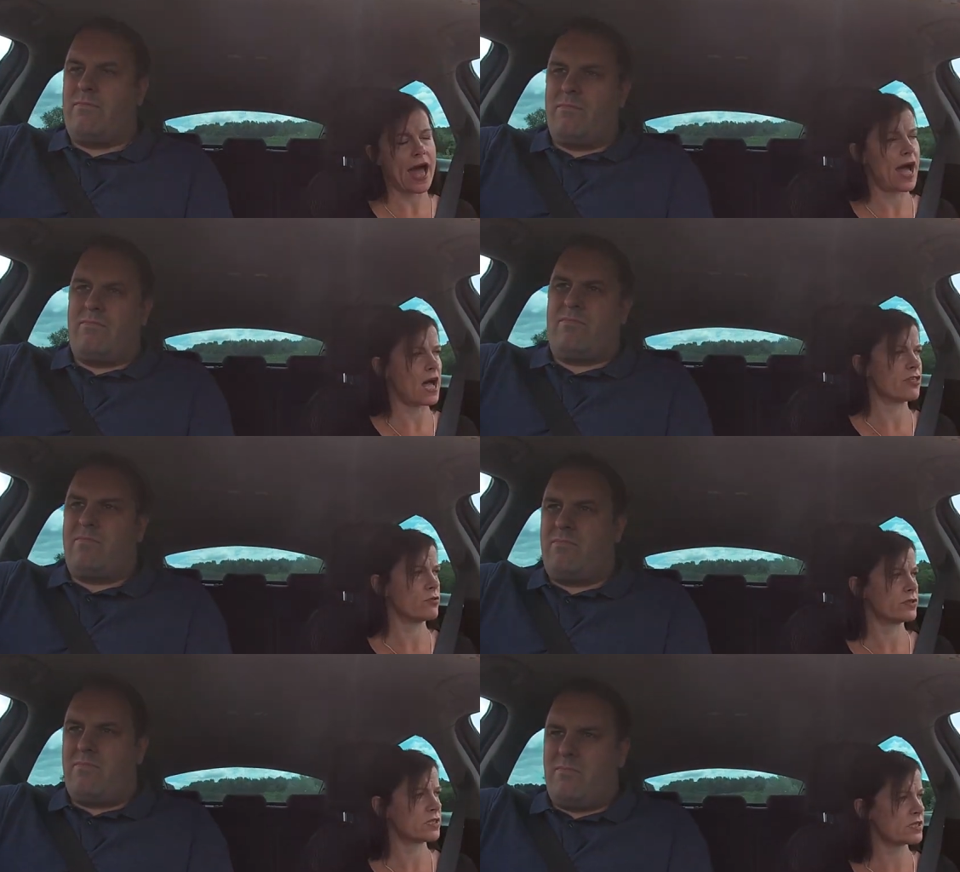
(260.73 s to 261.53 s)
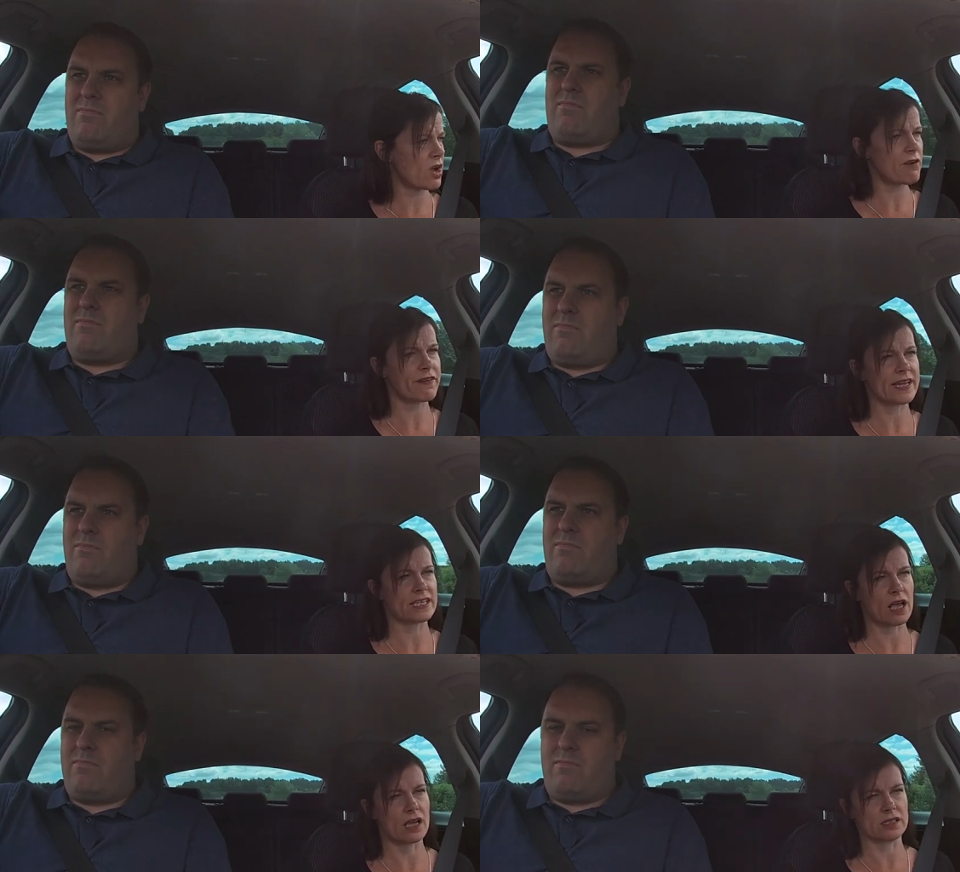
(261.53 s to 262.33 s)
Speaker 1: Uh, there was a survey
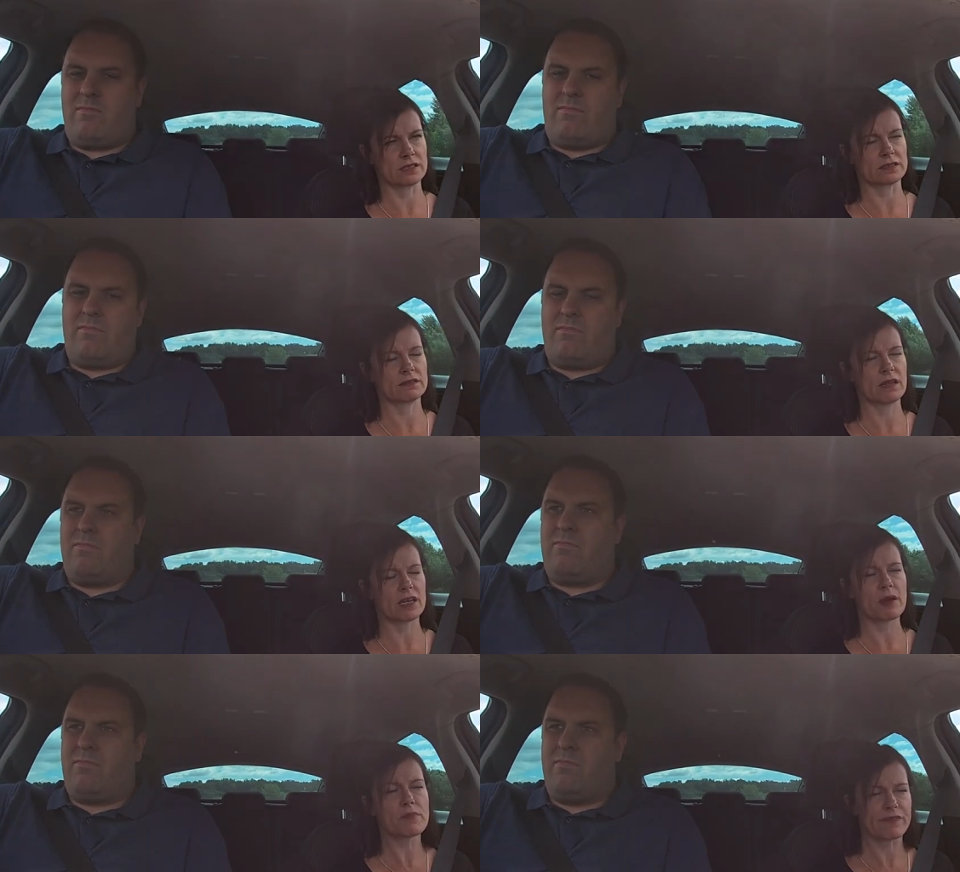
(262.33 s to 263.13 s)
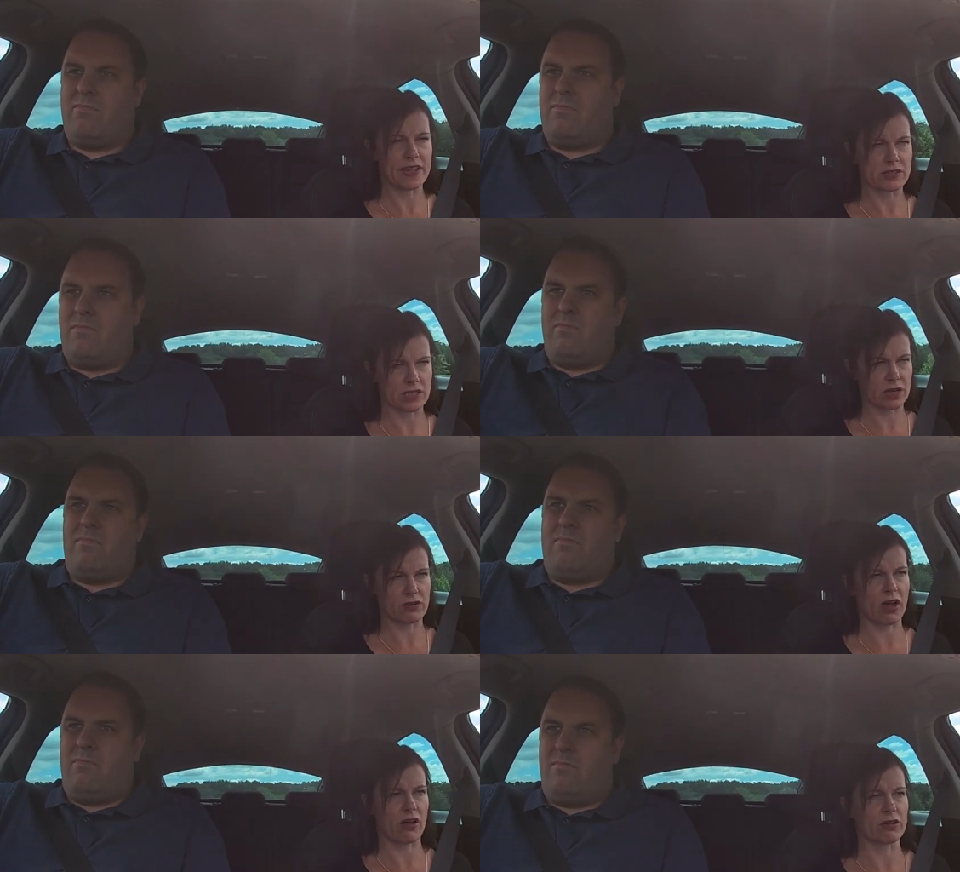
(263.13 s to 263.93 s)
done a number of years ago
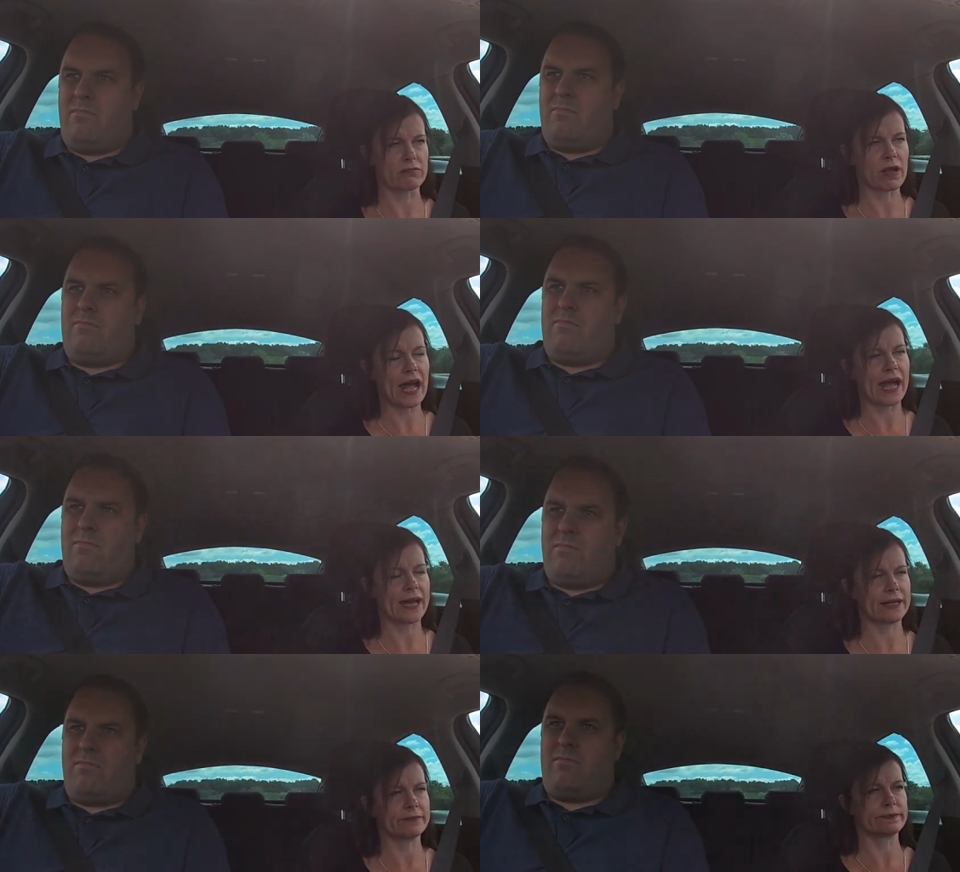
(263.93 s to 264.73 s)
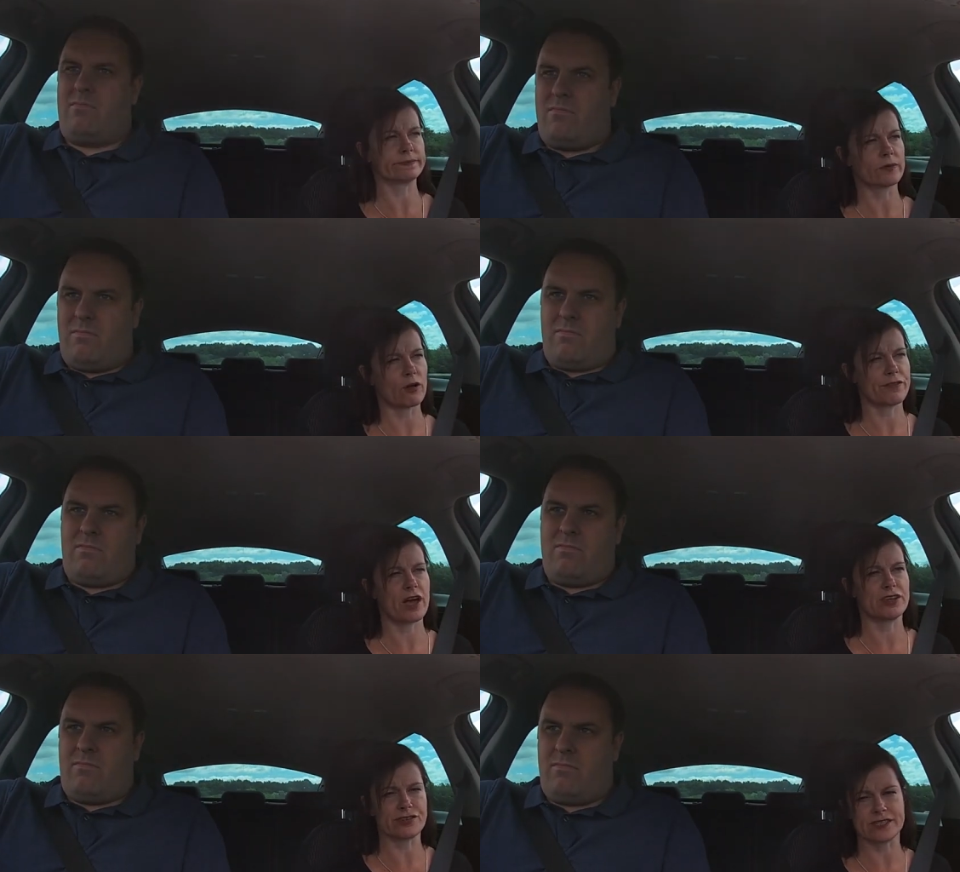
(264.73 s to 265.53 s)
now um, of the
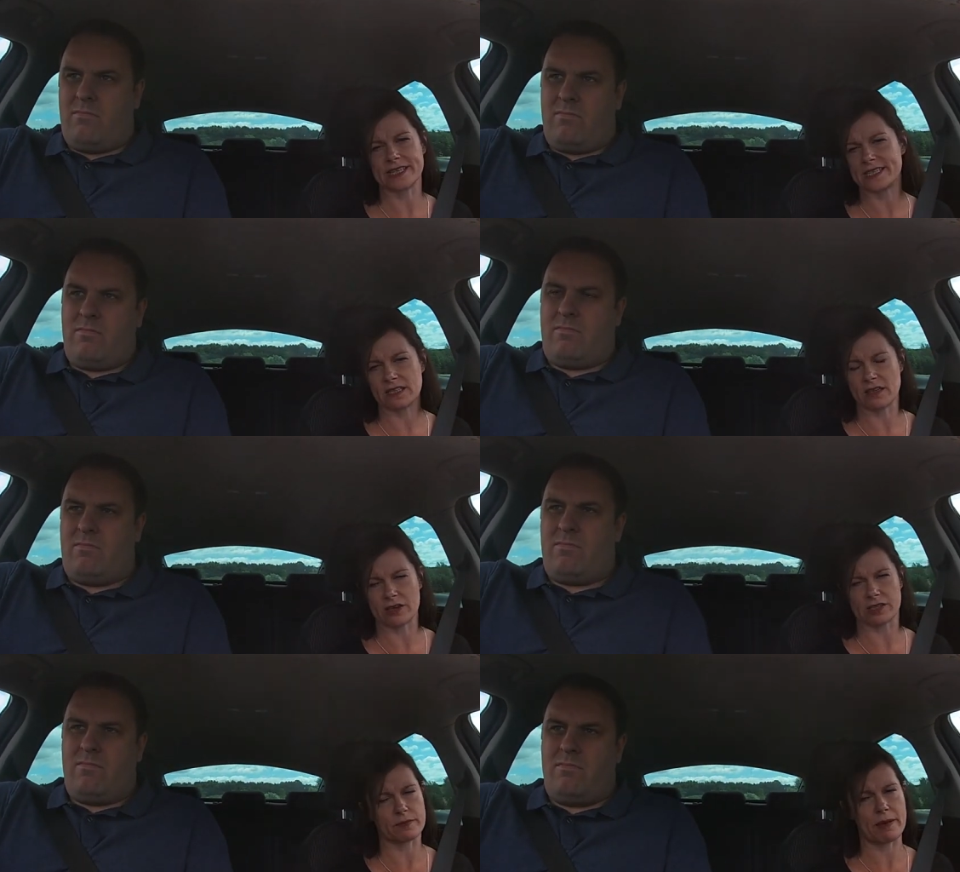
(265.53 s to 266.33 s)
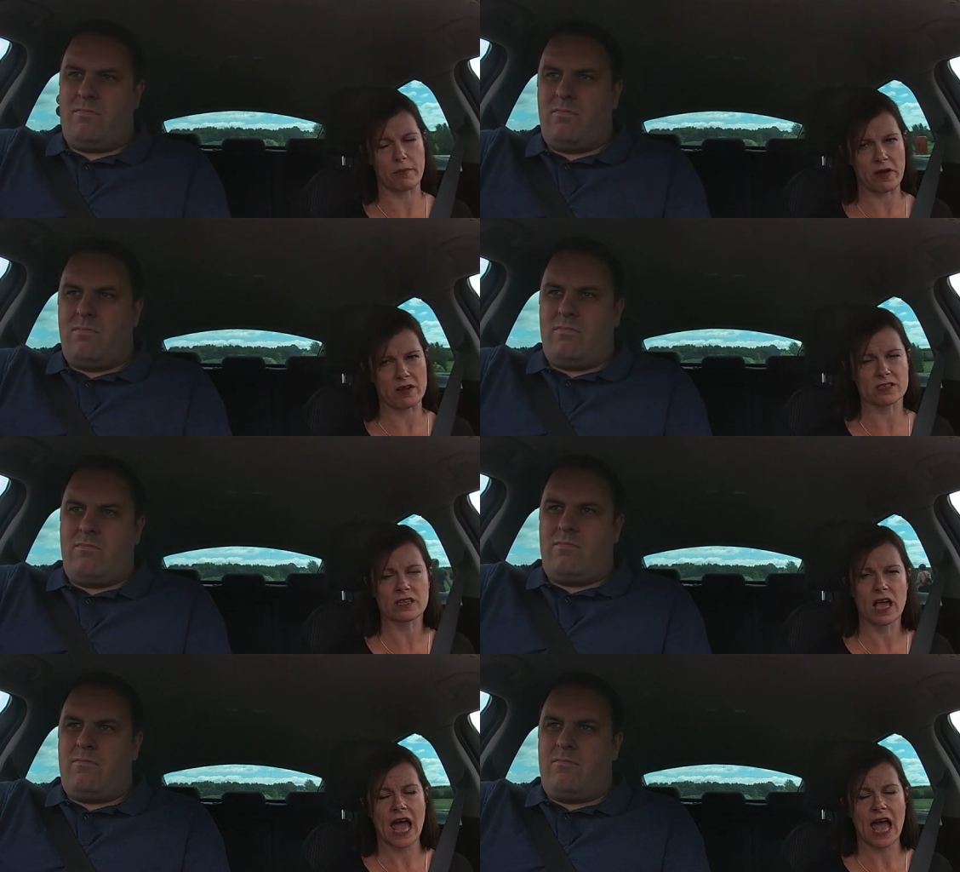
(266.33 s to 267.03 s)
160,000 members,